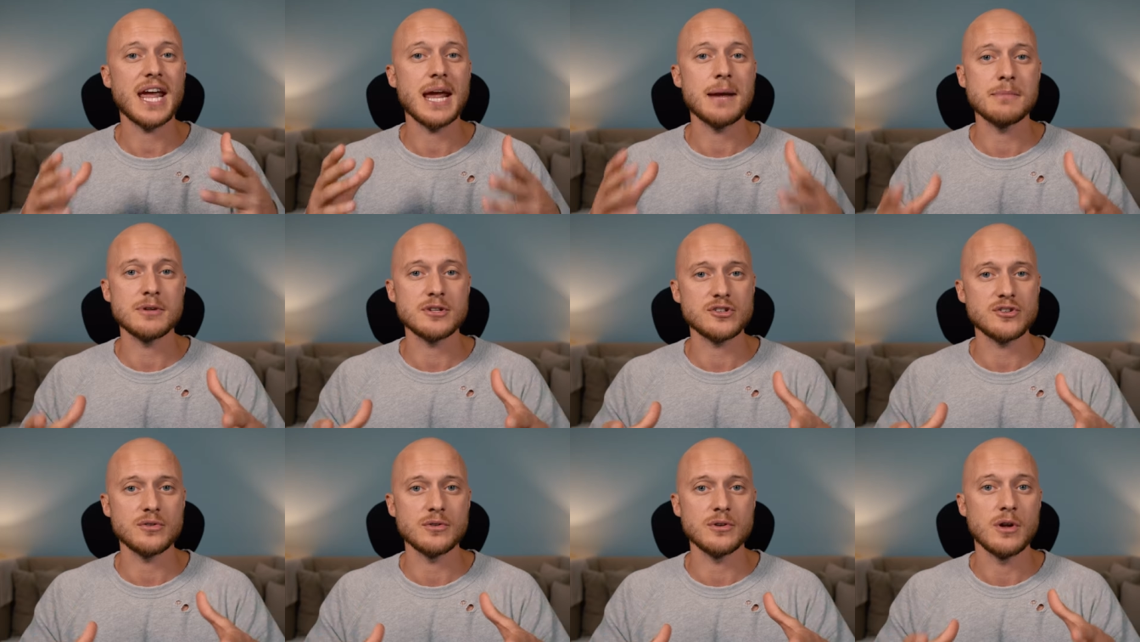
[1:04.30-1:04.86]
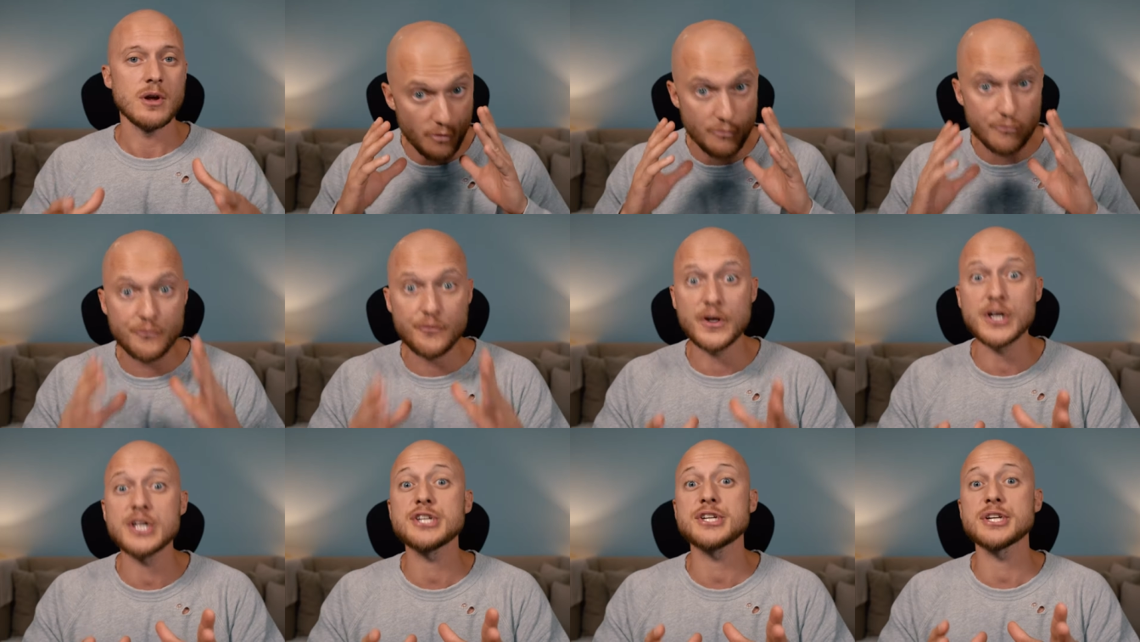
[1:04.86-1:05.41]
Amazon
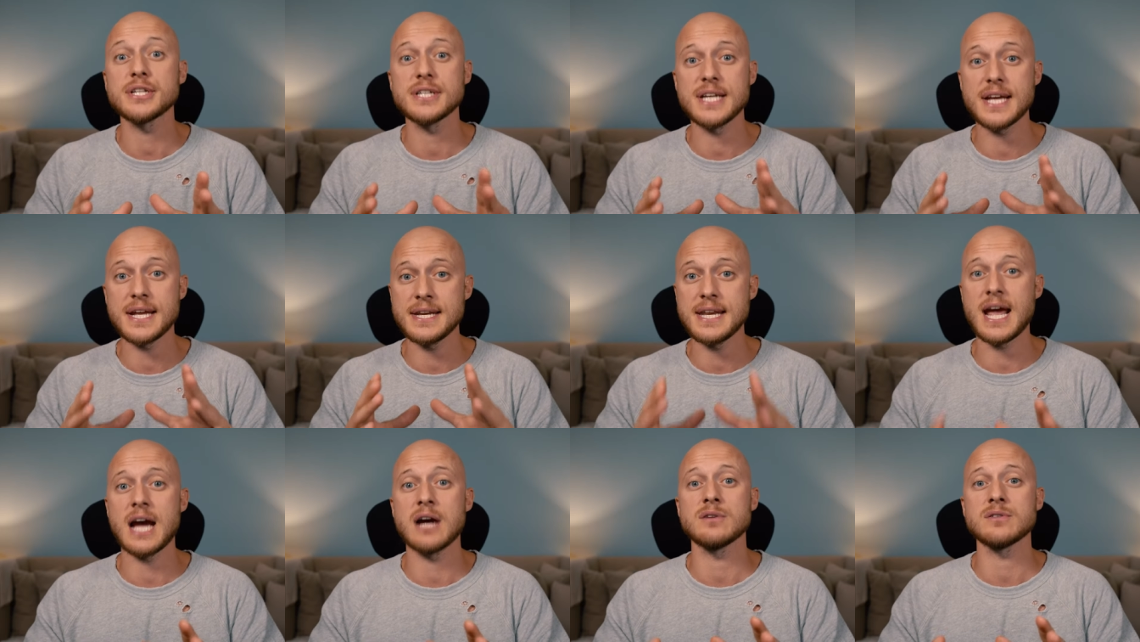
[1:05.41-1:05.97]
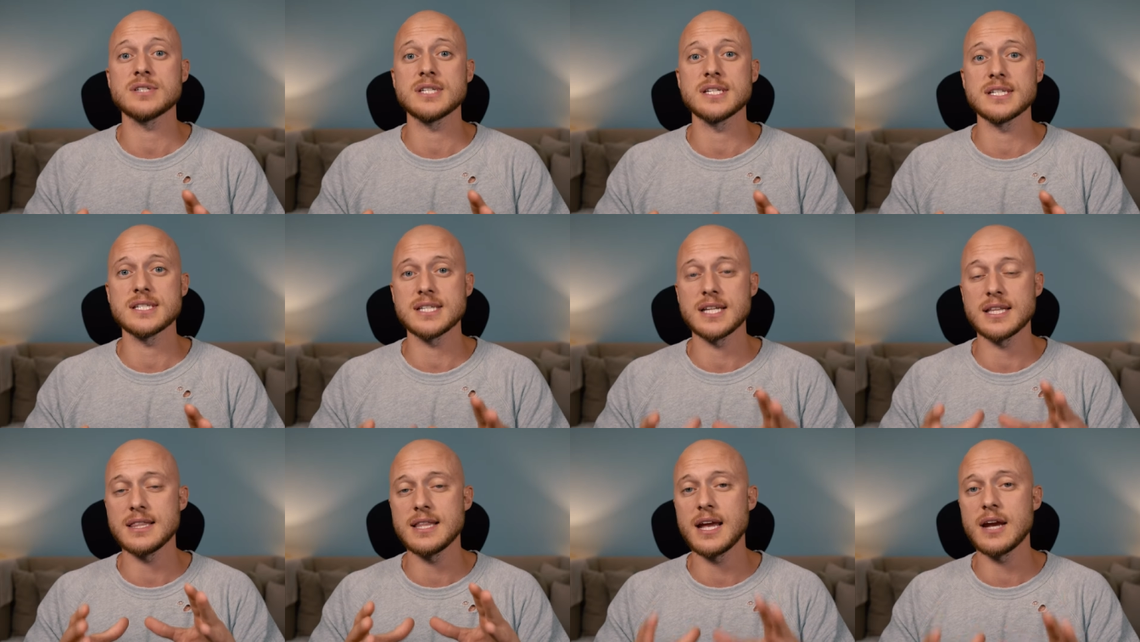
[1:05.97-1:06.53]
officially
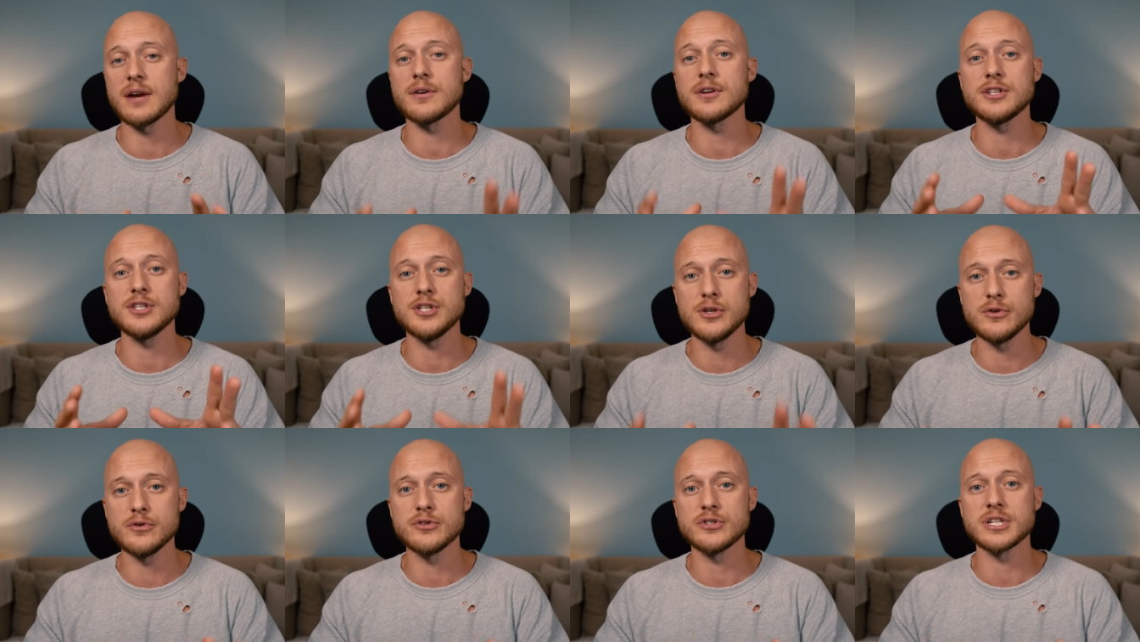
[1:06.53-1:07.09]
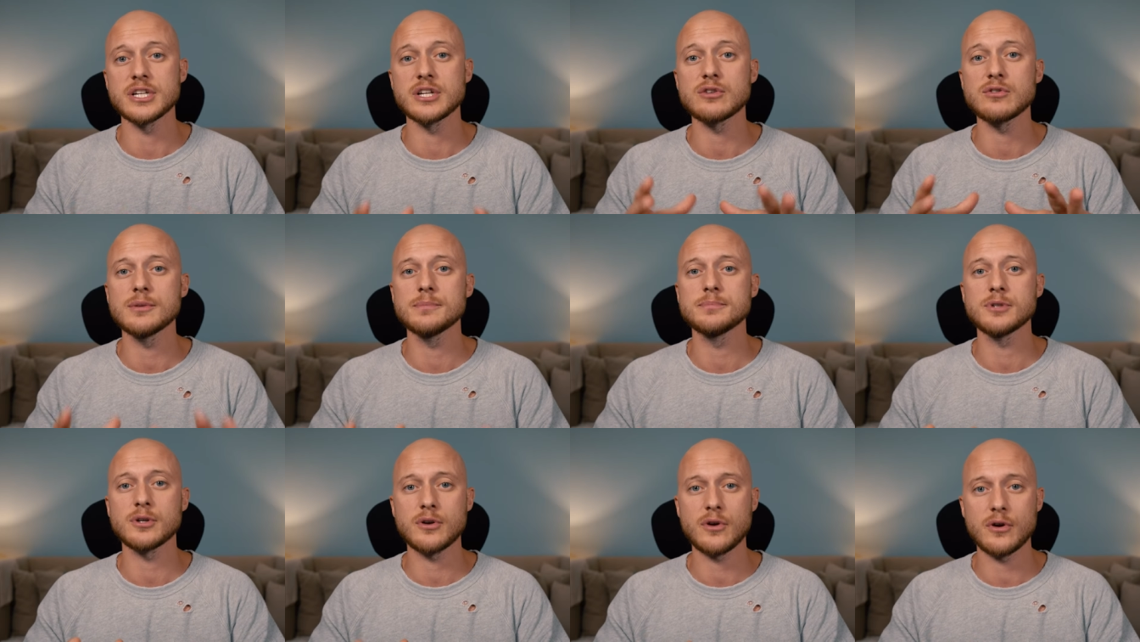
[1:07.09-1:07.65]
announces that they are using
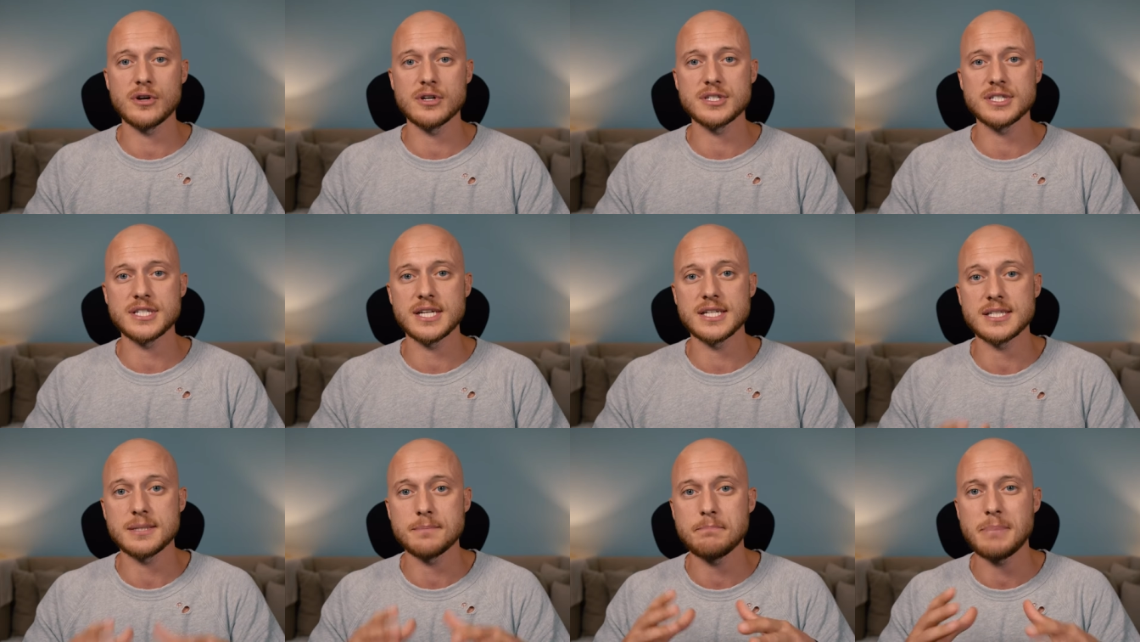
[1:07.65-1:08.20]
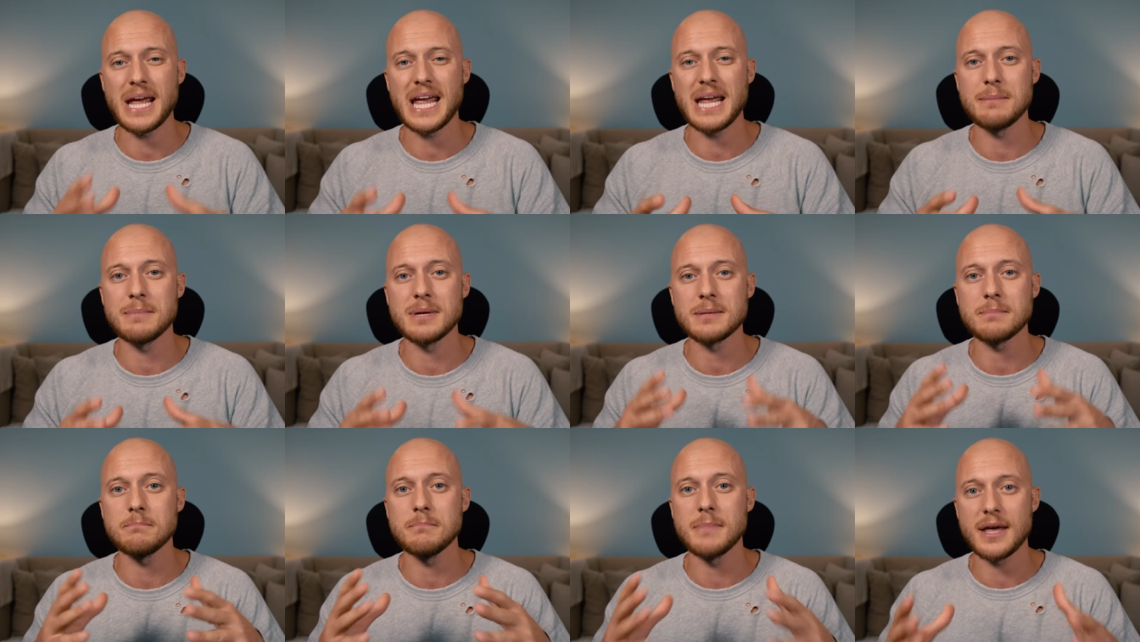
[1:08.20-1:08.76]
cryptocurrency as a
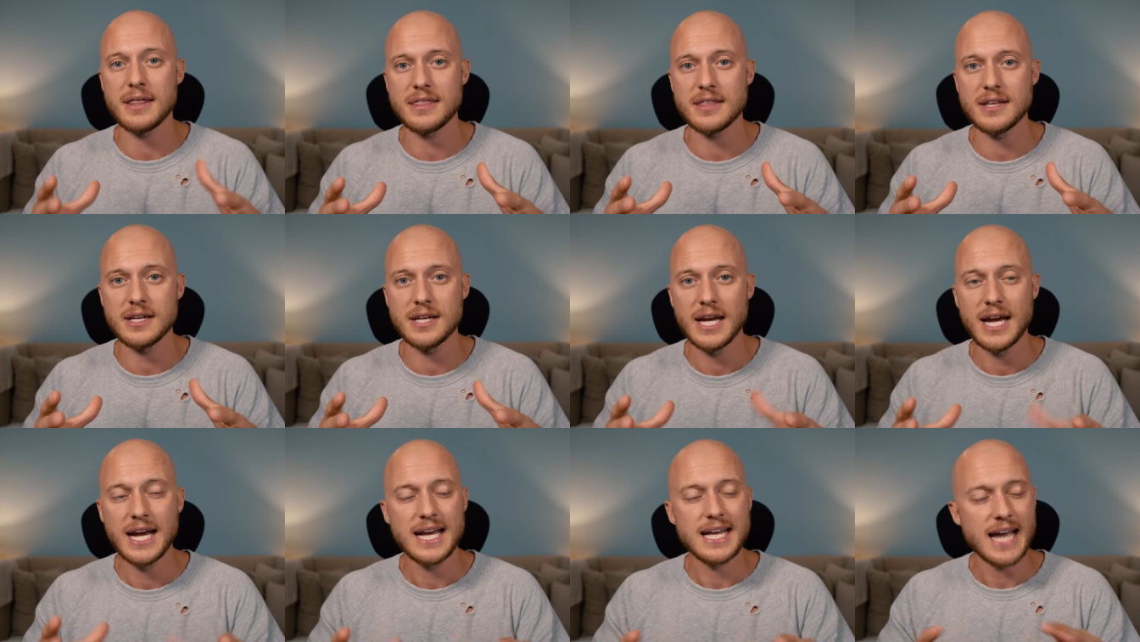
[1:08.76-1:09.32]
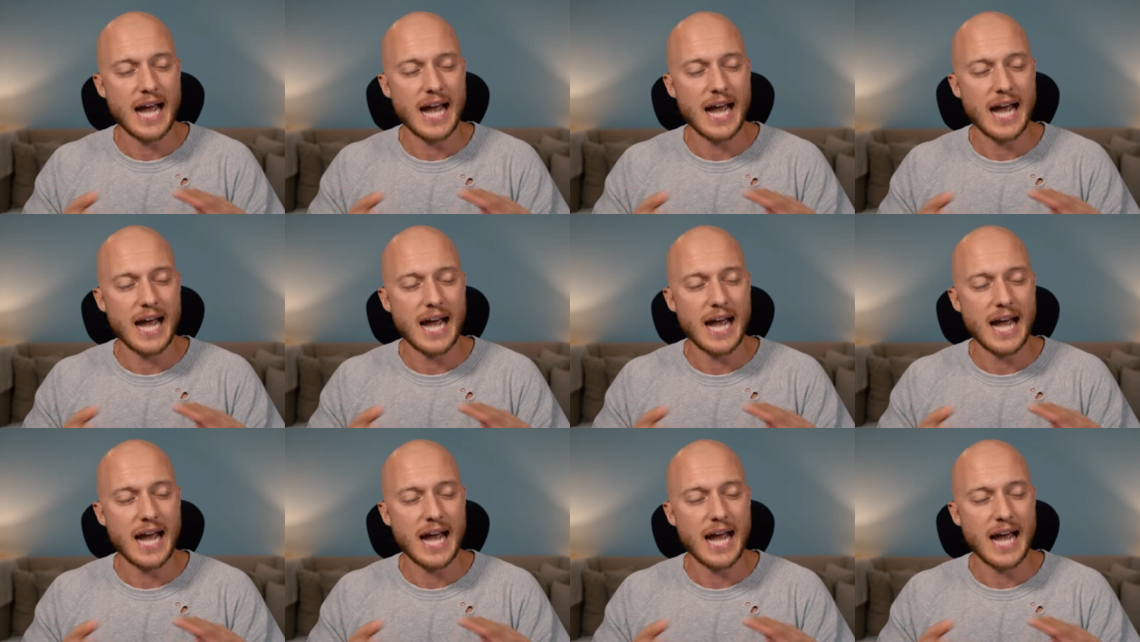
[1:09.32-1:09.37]
payment method,